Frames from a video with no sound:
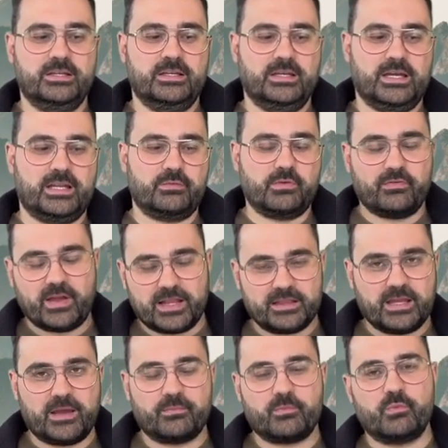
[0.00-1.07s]
And we've had
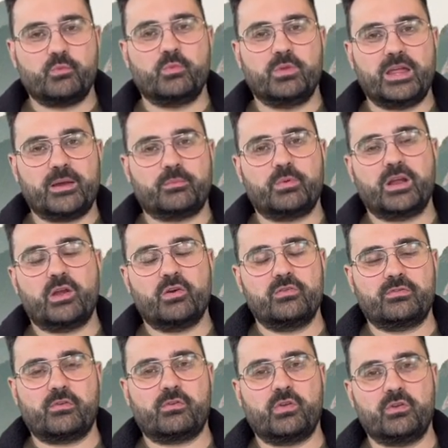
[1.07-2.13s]
that, that big
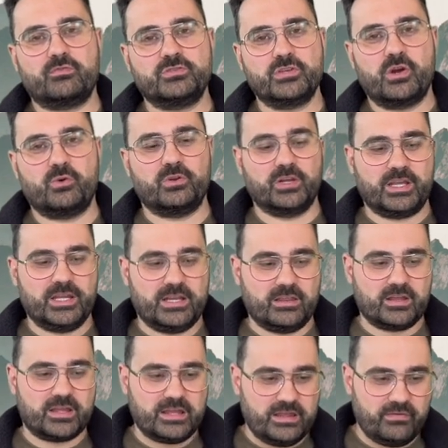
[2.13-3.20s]
overview of Joel, looking at the
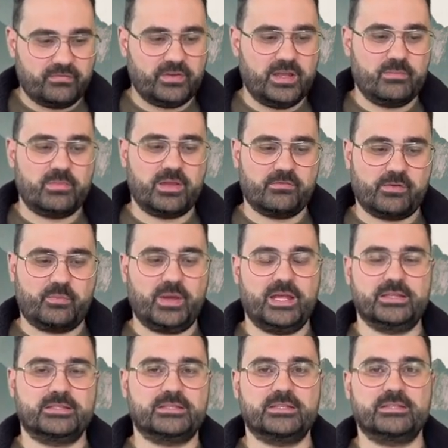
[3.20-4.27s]
key theme being
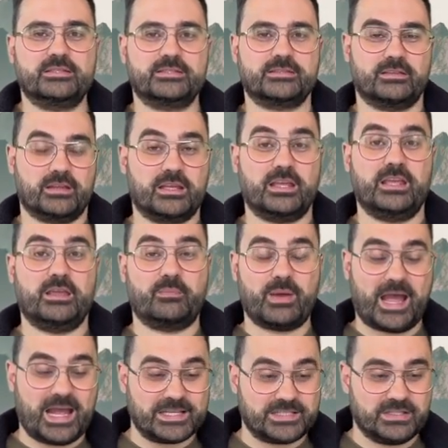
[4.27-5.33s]
repentance, the key
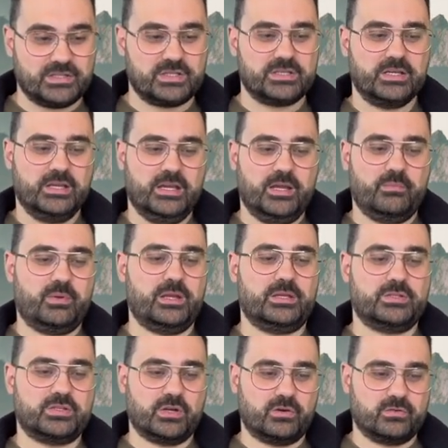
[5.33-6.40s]
passage being
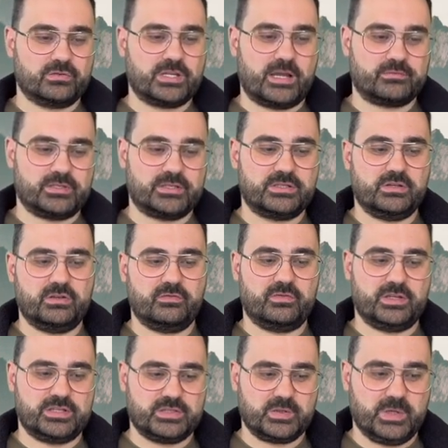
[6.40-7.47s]
Joel chapter 2,
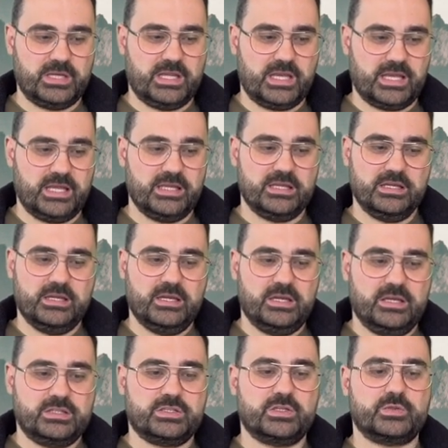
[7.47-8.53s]
verse 28
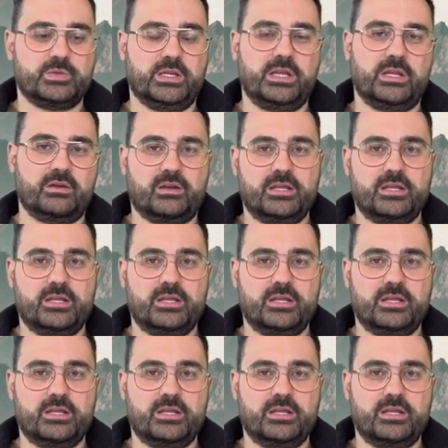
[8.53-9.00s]
to 29.